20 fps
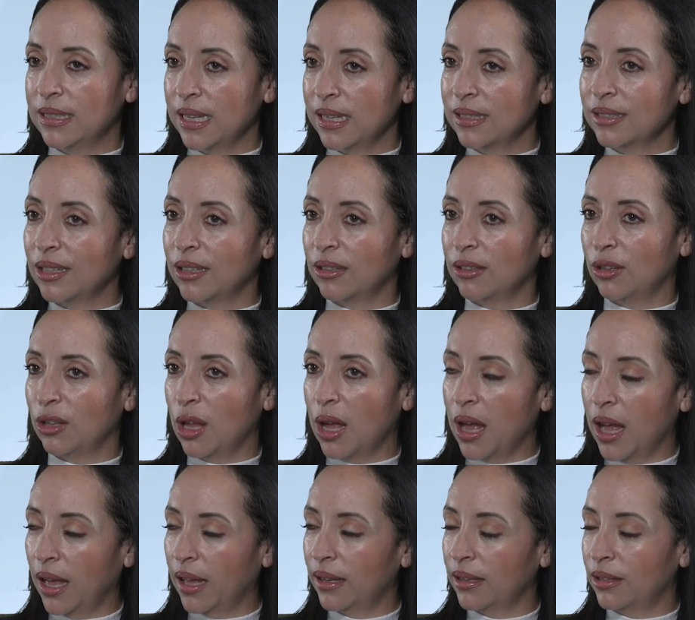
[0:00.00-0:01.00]
takes a
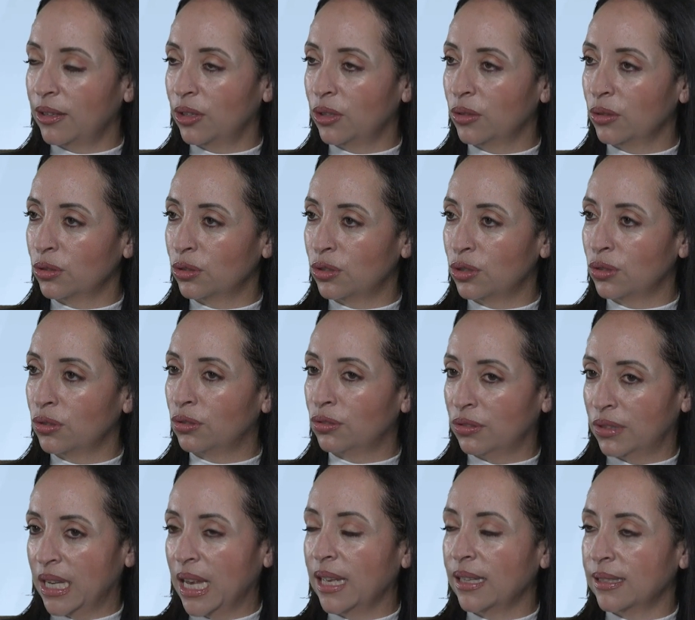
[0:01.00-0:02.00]
lot, to
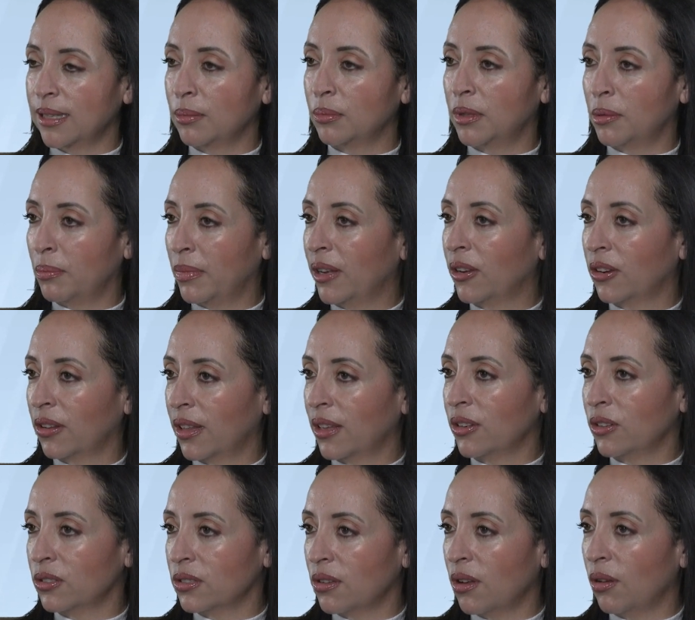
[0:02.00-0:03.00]
create something bigger
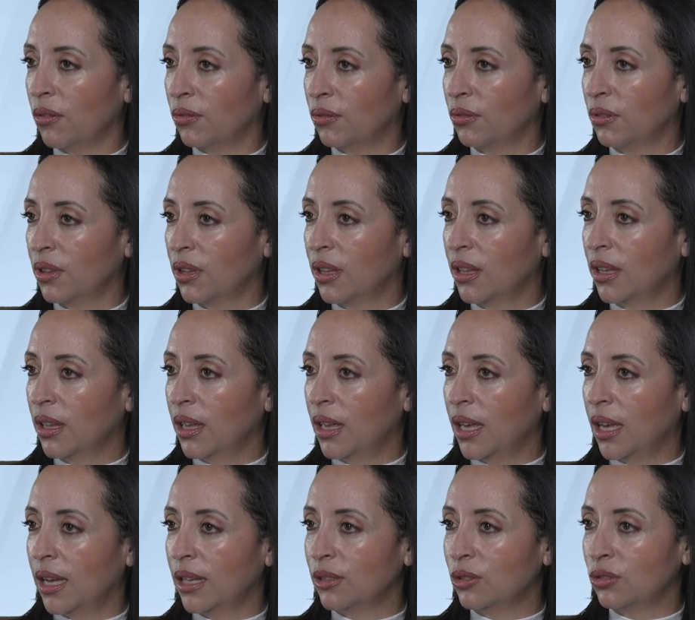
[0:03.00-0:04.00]
than yourself
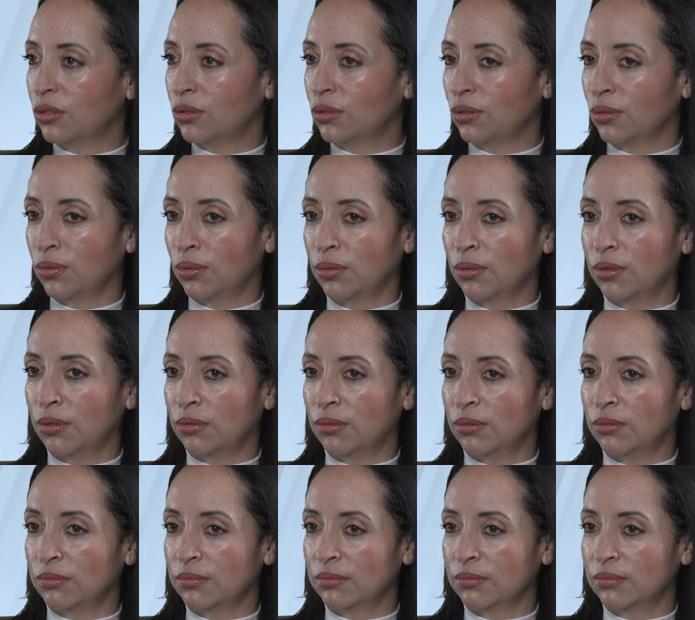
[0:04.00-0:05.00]
and to
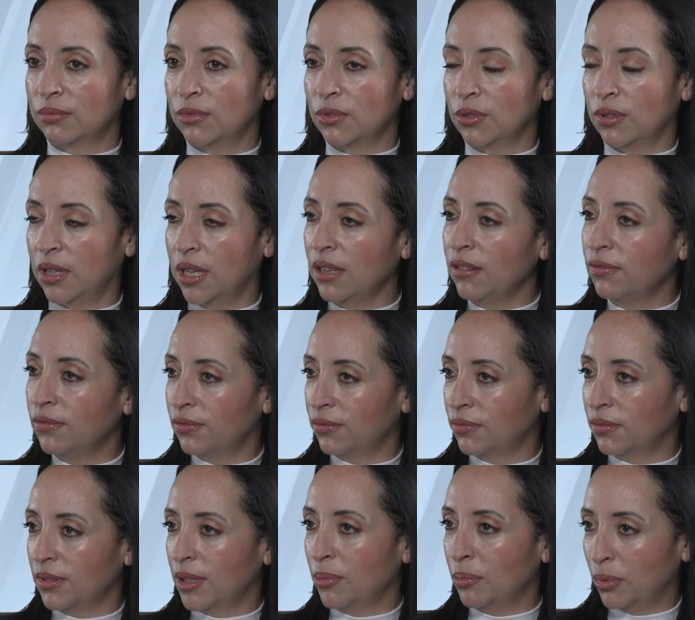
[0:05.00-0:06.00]

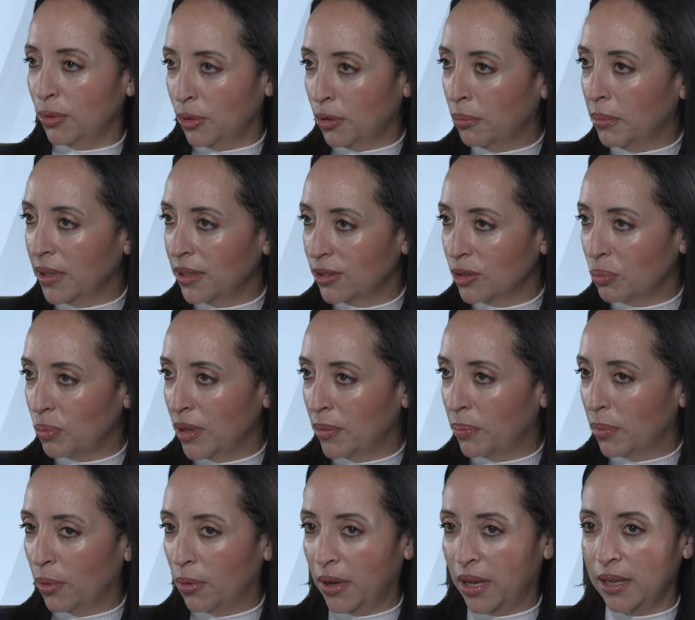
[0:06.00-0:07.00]
give employment to
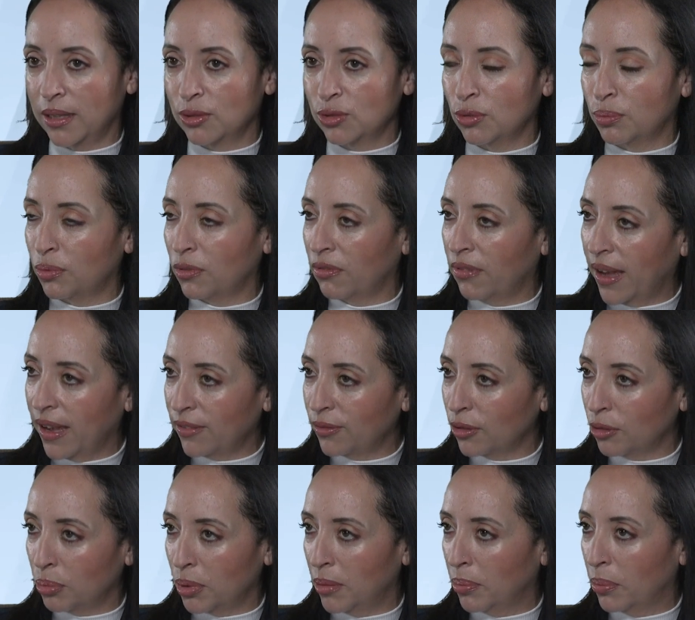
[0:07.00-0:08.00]
people and to provide
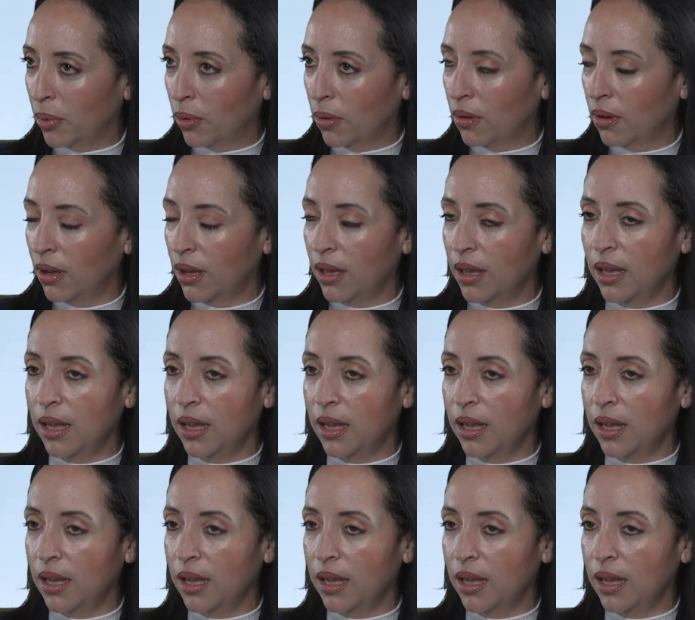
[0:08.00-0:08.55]
for people.